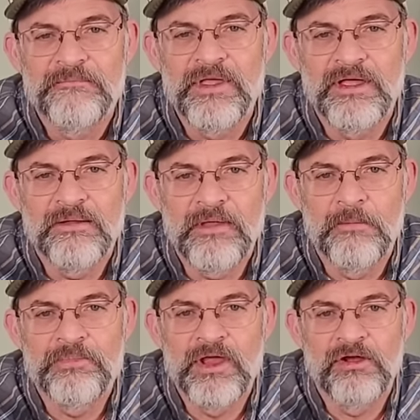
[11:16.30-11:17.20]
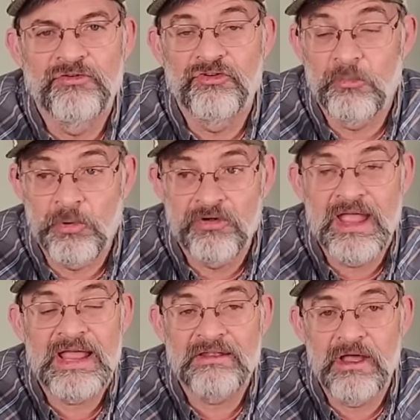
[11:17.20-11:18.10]
uh, up there just to
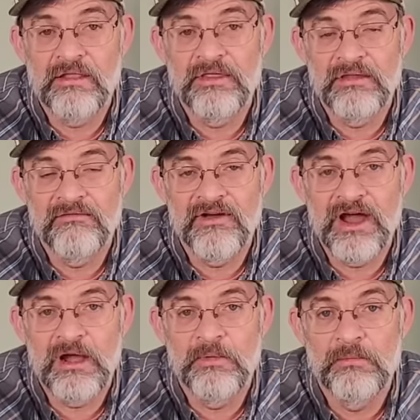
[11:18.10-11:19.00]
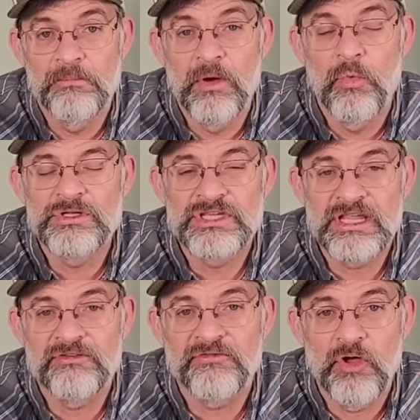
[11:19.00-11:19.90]
protect uh, the environment but once it
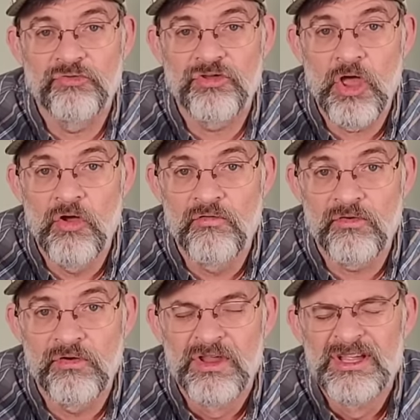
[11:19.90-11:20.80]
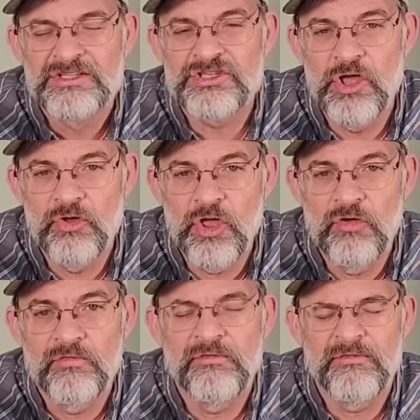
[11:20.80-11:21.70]
gets frozen over snowed
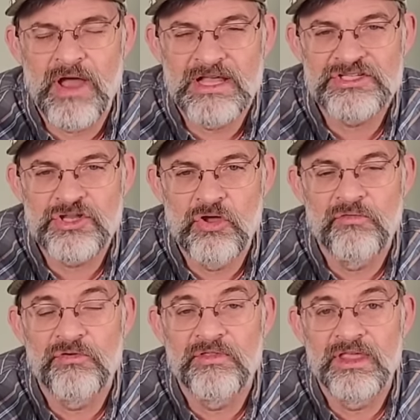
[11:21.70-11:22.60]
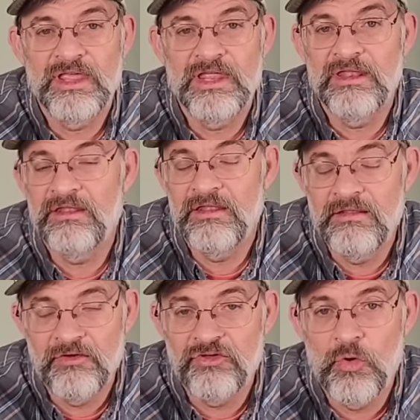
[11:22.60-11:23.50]
over iced over then
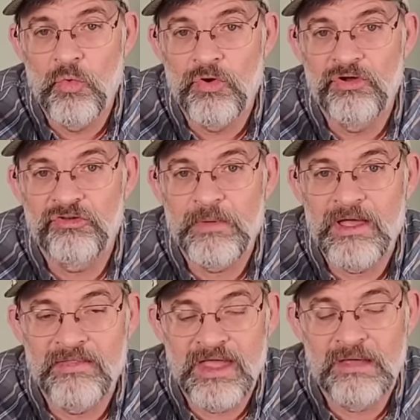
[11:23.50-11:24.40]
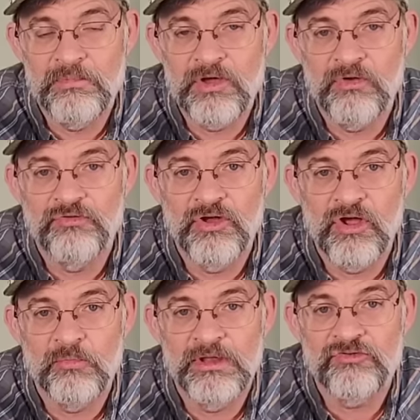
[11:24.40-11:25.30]
there's no worries about that because you're
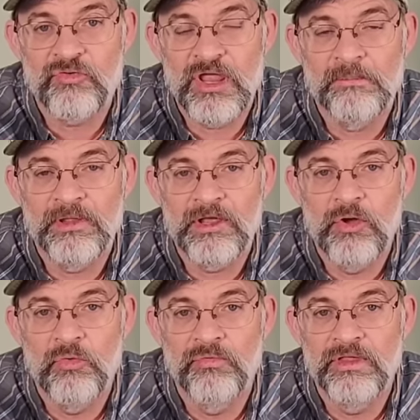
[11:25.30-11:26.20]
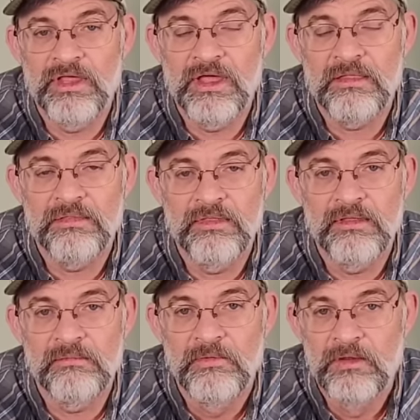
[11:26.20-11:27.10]
not going to be trampling on the uh,
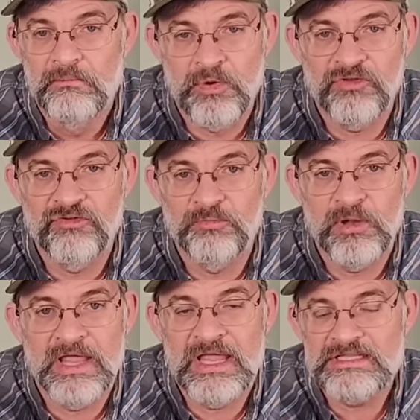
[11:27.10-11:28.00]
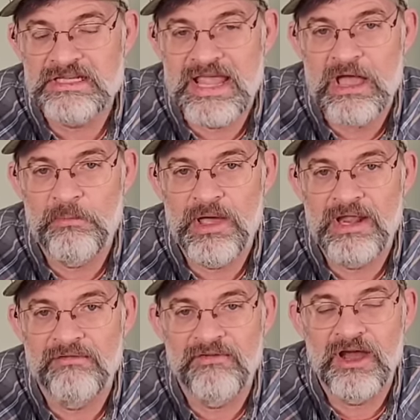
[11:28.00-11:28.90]
the precious plants and the
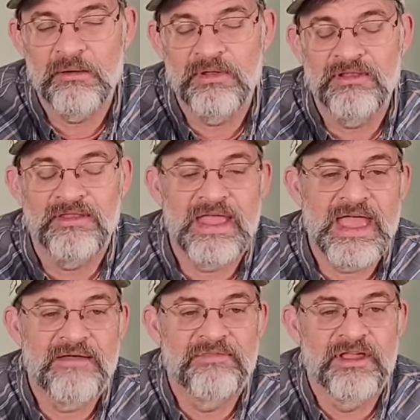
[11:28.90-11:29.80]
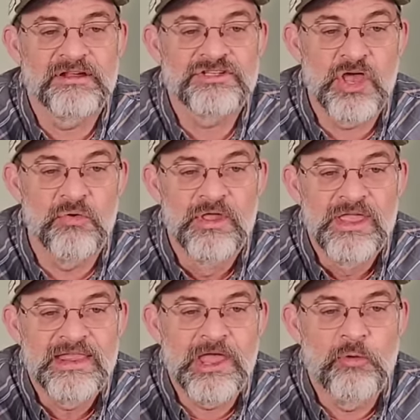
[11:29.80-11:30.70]
alpine environment that they have there. So
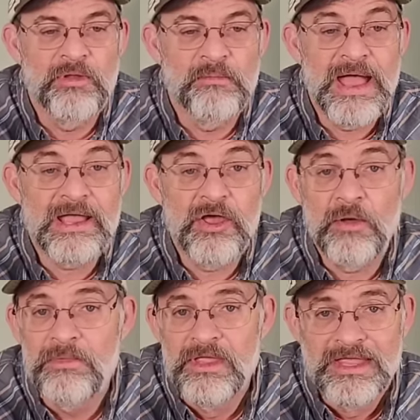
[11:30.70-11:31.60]
they open it back up.